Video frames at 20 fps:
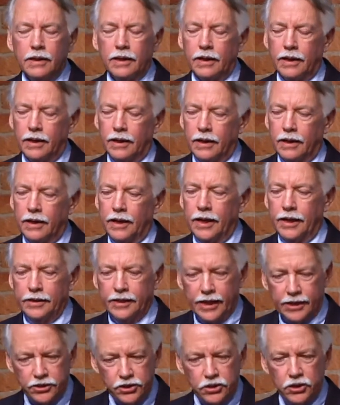uh,
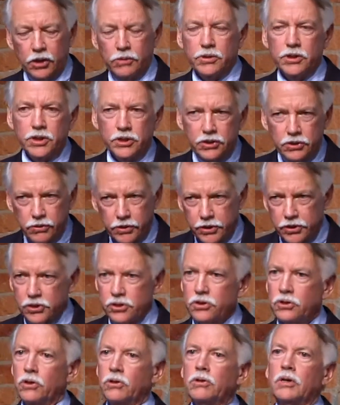and that snow would just sort of
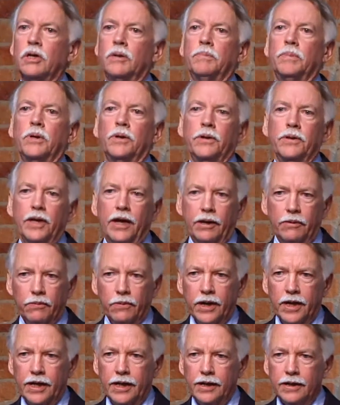soak up all that
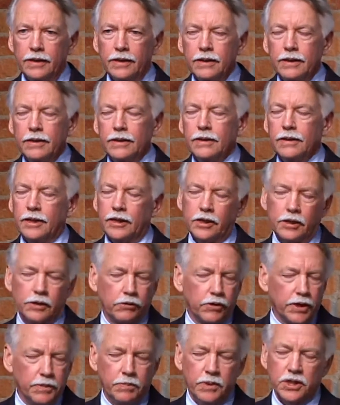rain like a
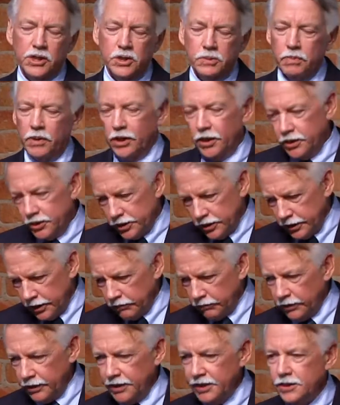great big sponge and
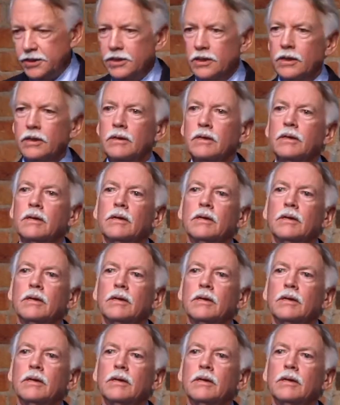then release it